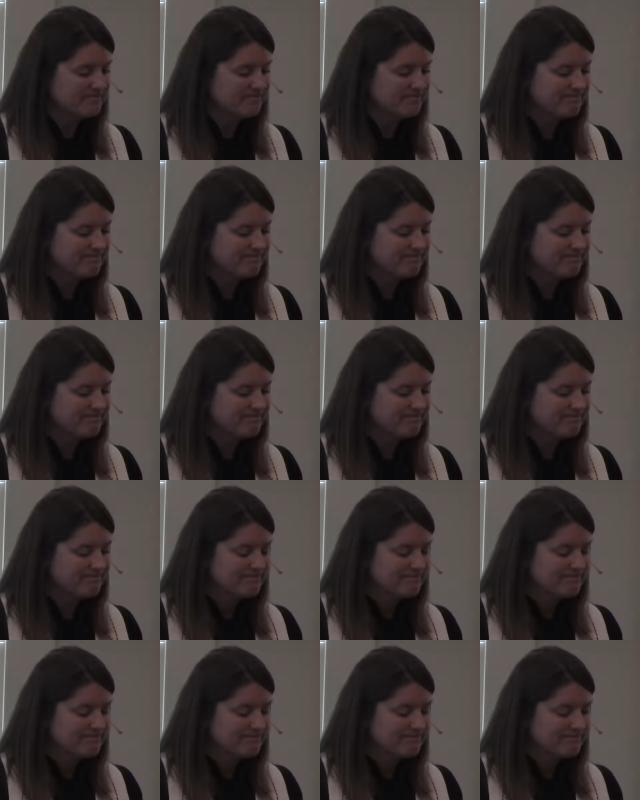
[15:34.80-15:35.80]

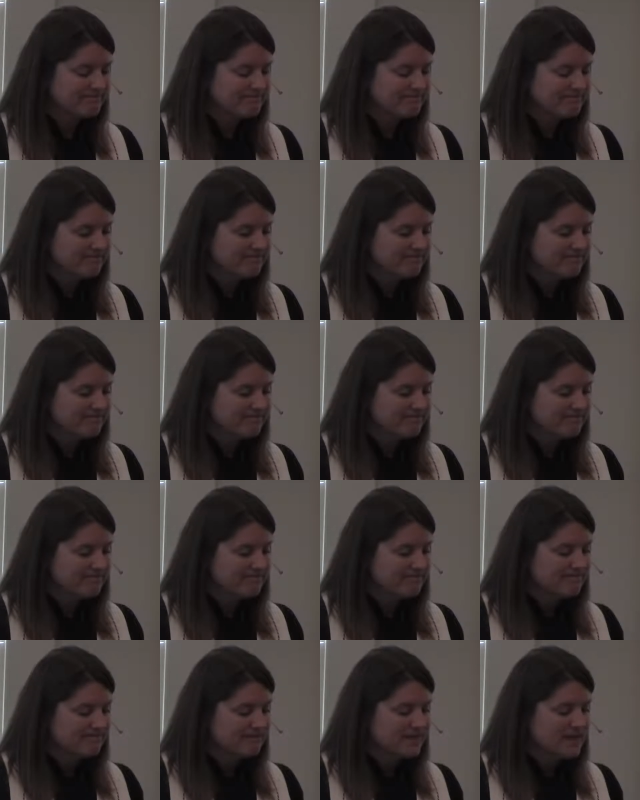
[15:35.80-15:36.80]

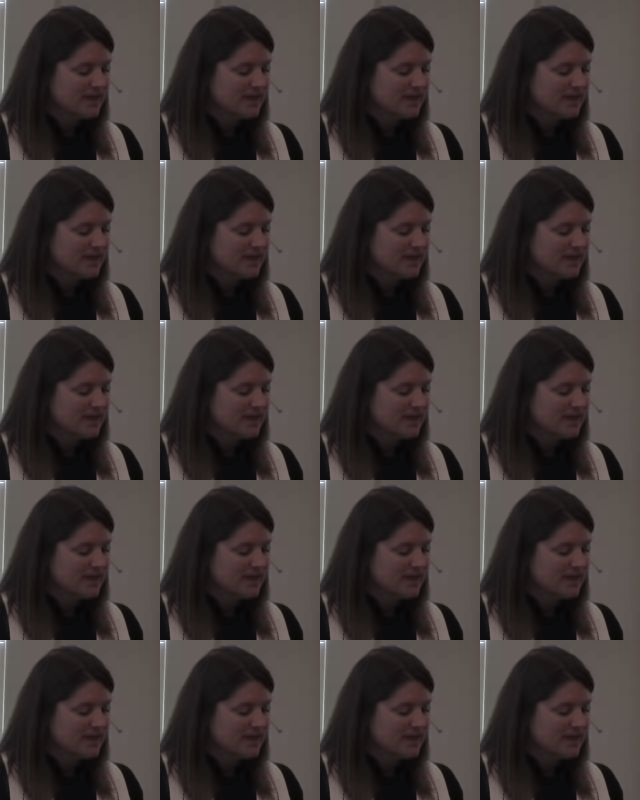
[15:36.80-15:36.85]
[no speech]